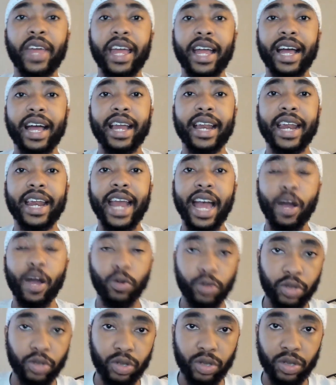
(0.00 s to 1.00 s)

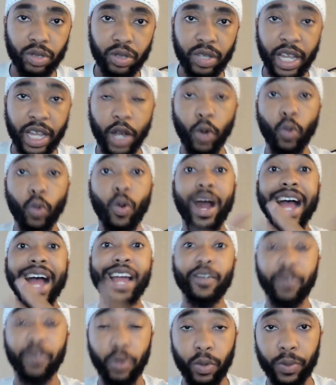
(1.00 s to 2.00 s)
announce the
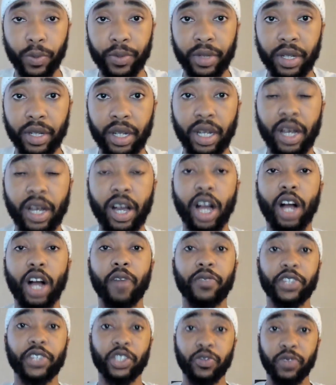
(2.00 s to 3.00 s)
arrival
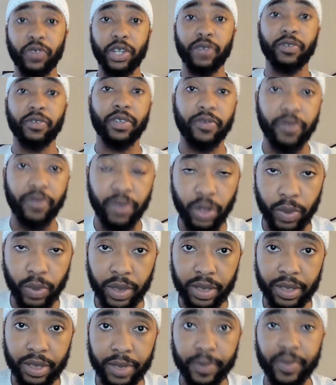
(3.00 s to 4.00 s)
of this sphere of
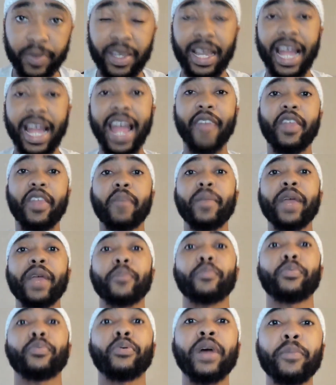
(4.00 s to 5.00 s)
influence, and they
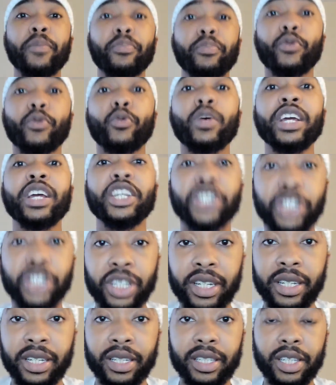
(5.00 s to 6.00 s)
make
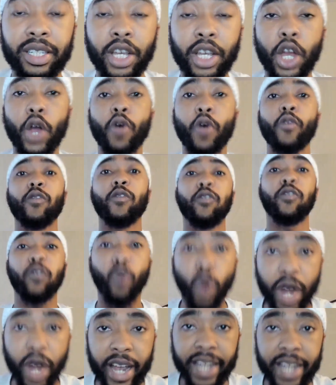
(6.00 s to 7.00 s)
preparations
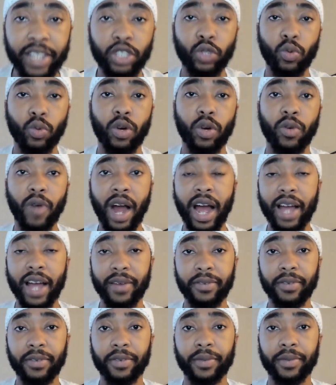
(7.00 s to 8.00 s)
for it to arrive.
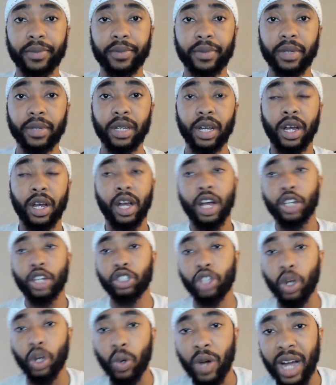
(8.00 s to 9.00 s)

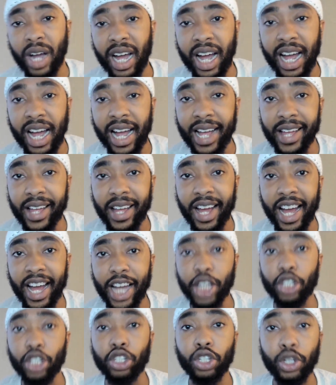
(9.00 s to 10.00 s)
So
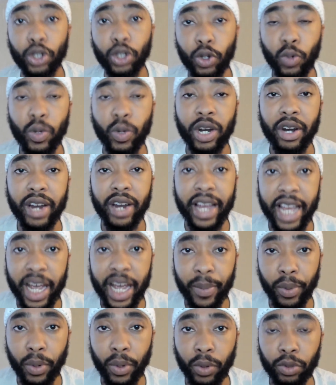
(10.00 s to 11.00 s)
until we are
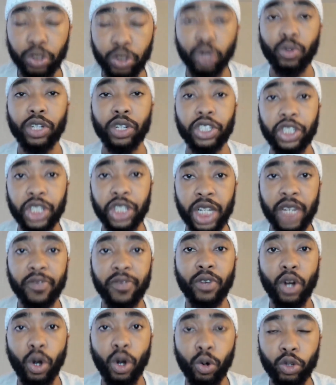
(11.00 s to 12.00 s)
able to
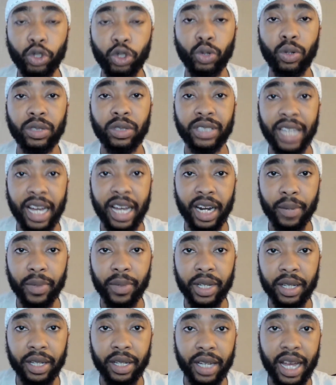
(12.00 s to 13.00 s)
achieve cultural
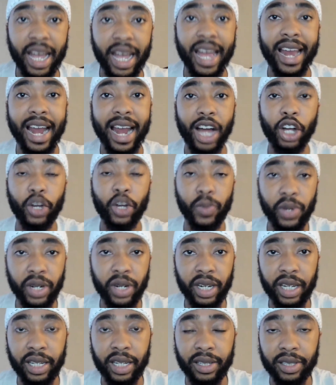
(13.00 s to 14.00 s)
autonomy in our
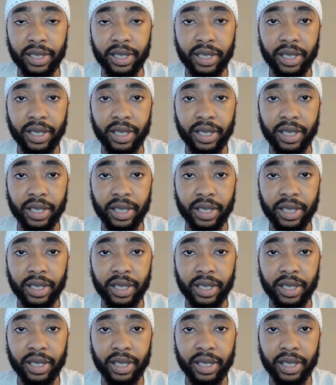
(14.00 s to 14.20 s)
communities,